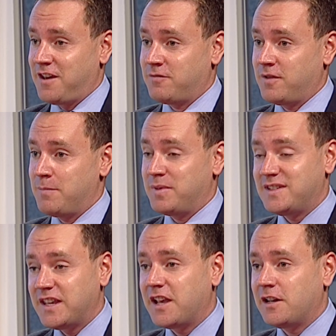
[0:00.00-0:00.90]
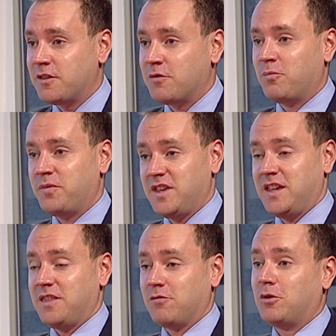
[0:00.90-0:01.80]
and in particular
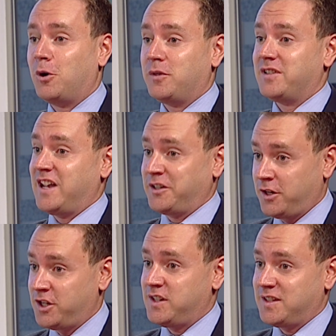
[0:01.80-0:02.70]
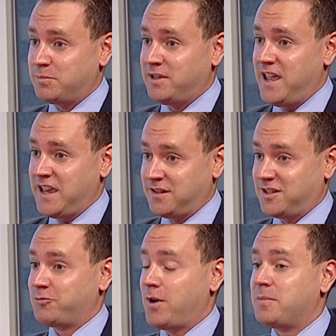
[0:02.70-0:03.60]
the role that technology is playing in
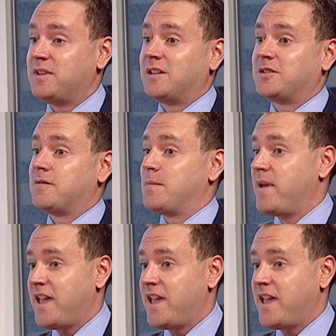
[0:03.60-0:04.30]
disrupting sort of the